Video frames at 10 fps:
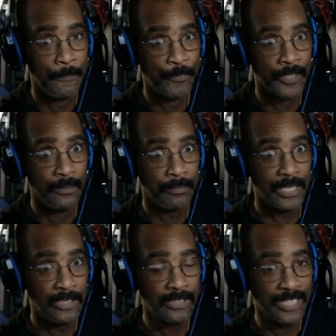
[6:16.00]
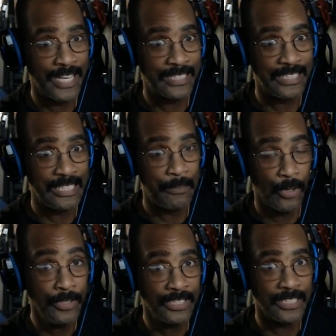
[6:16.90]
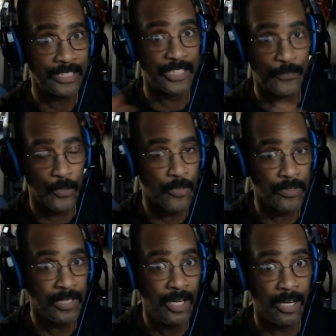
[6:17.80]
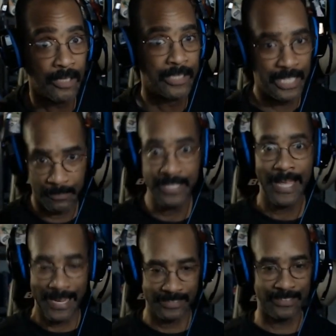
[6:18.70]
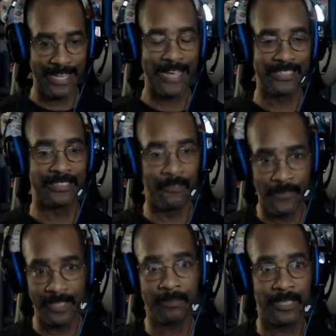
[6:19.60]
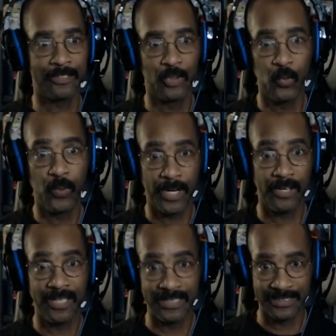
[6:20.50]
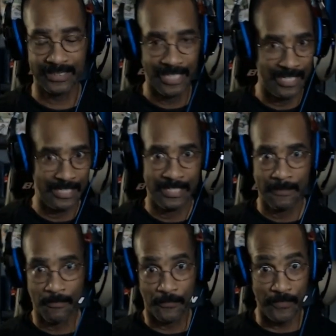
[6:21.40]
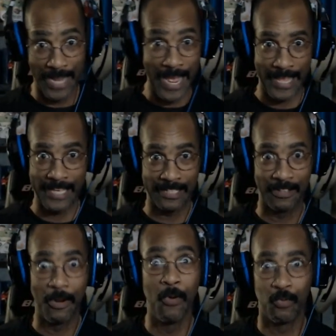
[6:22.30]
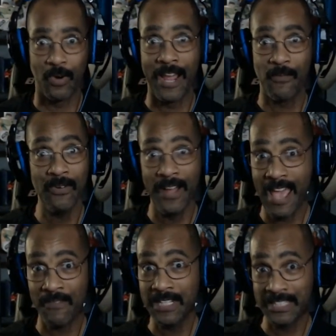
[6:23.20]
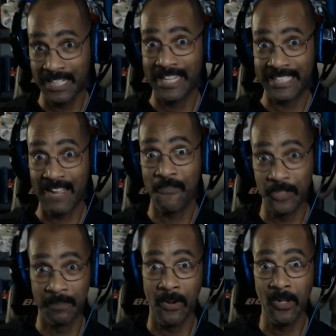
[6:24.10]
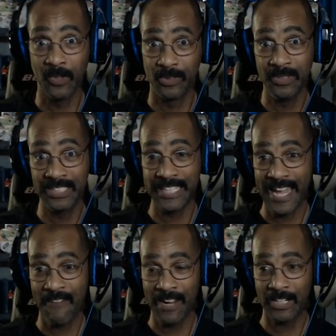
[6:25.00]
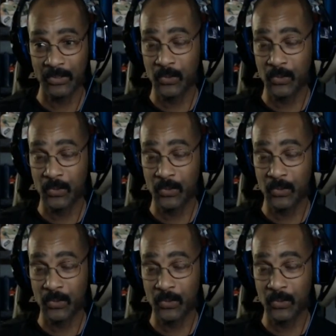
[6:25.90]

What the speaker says: but it looks like the Perseus is further along. And they actually developed it to where it's flying, right? We don't have anything like that for the Polaris. We just have like little